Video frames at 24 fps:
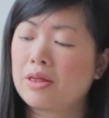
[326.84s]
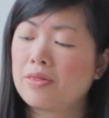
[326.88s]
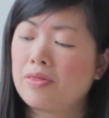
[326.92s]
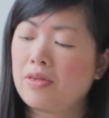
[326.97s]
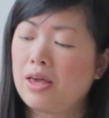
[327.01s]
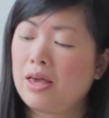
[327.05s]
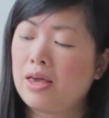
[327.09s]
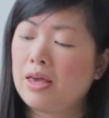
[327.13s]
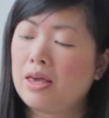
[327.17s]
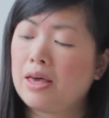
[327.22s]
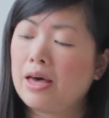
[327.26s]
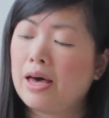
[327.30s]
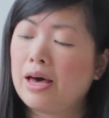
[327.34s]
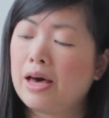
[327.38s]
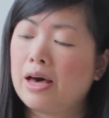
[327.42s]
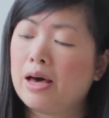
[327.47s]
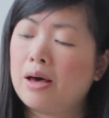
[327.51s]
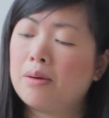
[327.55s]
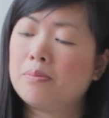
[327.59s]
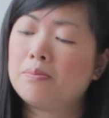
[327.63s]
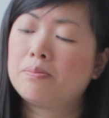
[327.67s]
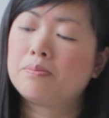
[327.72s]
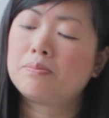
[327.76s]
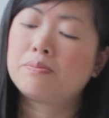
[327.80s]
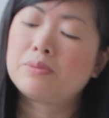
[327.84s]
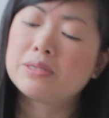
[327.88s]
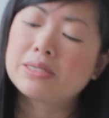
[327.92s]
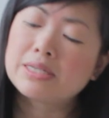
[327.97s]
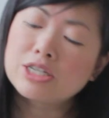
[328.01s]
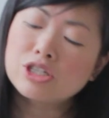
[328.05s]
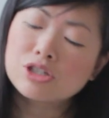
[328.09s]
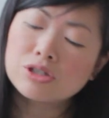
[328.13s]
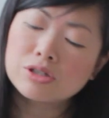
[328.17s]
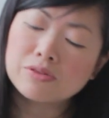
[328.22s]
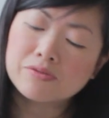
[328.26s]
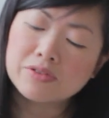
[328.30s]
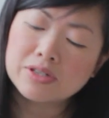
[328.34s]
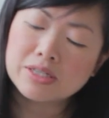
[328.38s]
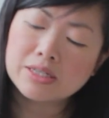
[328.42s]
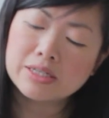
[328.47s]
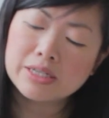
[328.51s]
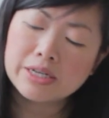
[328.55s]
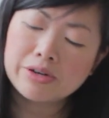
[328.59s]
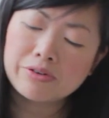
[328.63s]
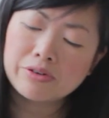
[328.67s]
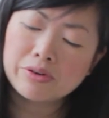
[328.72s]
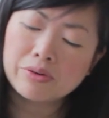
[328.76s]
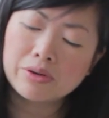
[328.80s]
the position of the
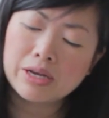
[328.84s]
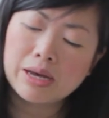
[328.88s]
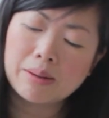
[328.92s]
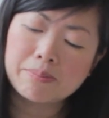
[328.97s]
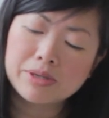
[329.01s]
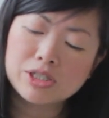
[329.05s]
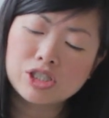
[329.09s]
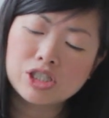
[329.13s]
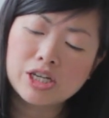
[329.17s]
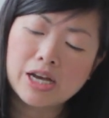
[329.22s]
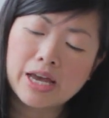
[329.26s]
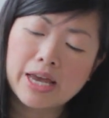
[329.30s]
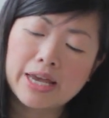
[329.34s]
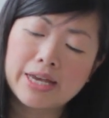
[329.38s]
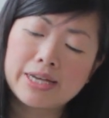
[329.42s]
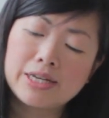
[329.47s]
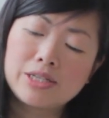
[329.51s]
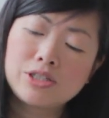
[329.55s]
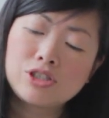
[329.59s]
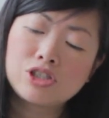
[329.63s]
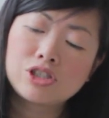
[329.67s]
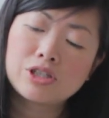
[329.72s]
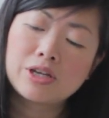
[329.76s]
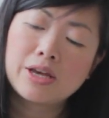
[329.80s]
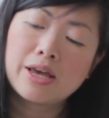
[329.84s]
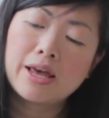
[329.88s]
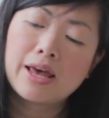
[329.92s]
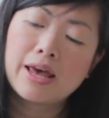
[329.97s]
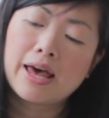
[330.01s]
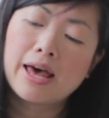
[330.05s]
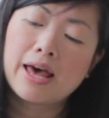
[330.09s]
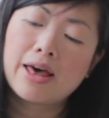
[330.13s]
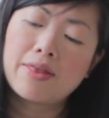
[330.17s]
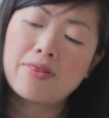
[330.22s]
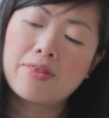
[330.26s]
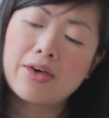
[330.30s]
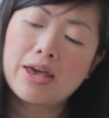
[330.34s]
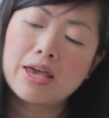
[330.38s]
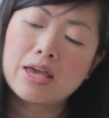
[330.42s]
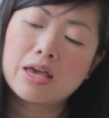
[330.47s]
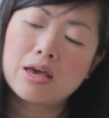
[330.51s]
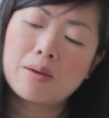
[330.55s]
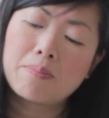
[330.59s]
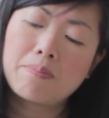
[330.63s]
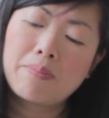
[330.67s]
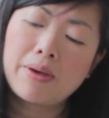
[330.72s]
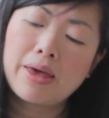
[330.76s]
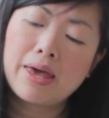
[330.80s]
serial number change and they
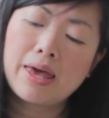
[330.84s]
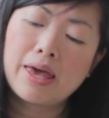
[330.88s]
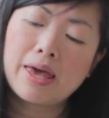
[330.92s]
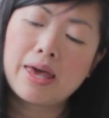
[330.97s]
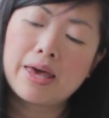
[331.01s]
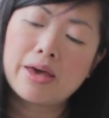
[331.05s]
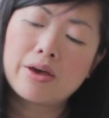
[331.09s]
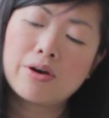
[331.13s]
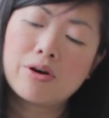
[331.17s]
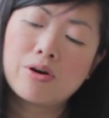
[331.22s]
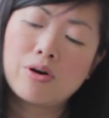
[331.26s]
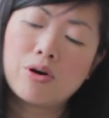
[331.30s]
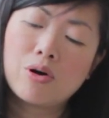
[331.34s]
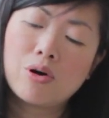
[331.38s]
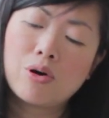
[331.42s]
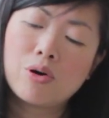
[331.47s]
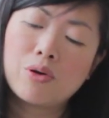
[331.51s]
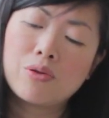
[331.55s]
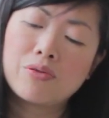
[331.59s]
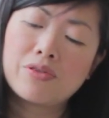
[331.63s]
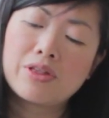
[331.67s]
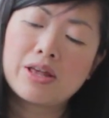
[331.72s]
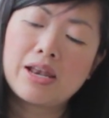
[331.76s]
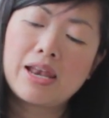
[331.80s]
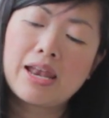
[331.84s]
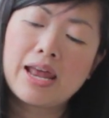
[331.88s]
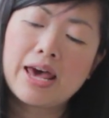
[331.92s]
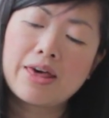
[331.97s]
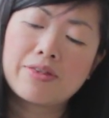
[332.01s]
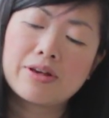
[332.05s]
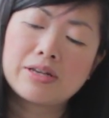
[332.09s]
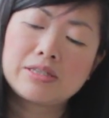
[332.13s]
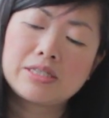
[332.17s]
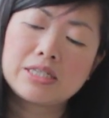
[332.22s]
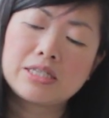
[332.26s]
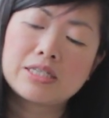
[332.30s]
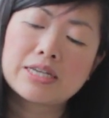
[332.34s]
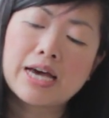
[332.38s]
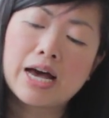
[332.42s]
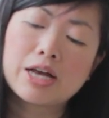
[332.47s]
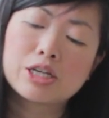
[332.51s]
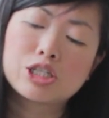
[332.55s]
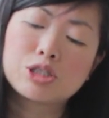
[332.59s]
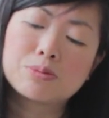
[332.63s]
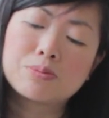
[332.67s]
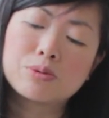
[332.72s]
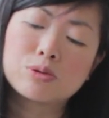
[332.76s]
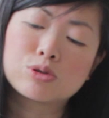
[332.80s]
appear on the leather
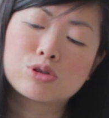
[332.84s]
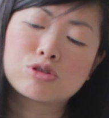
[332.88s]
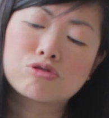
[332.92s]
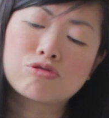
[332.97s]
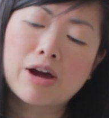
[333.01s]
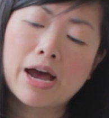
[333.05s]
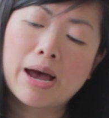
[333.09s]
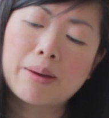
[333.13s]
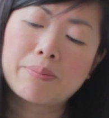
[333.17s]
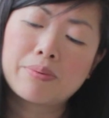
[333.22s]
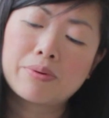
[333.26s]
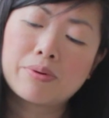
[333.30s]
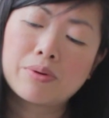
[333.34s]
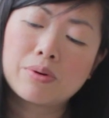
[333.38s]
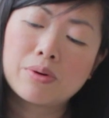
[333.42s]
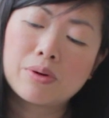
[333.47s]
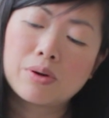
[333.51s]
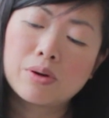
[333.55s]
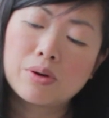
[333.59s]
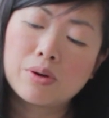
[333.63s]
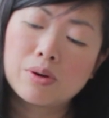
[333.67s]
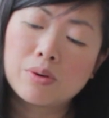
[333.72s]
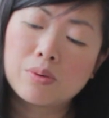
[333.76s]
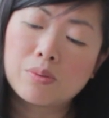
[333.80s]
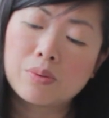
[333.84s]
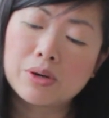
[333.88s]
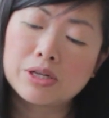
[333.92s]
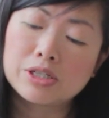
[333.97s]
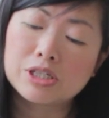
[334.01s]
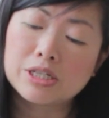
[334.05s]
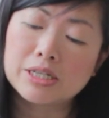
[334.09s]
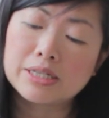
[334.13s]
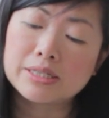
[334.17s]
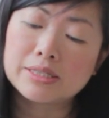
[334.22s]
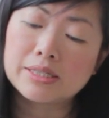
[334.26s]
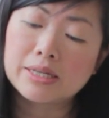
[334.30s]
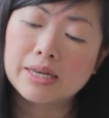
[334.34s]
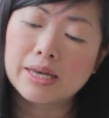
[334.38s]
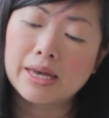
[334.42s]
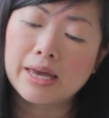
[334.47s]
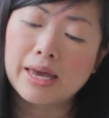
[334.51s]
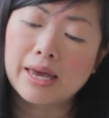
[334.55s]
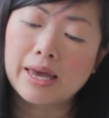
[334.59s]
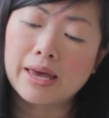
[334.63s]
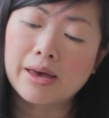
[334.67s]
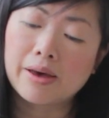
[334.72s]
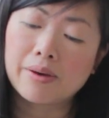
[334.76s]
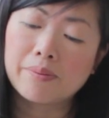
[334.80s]
detachable strap, which is
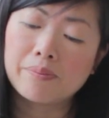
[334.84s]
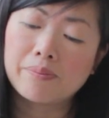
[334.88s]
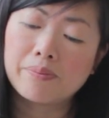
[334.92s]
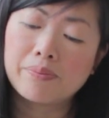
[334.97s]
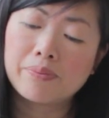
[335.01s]
here.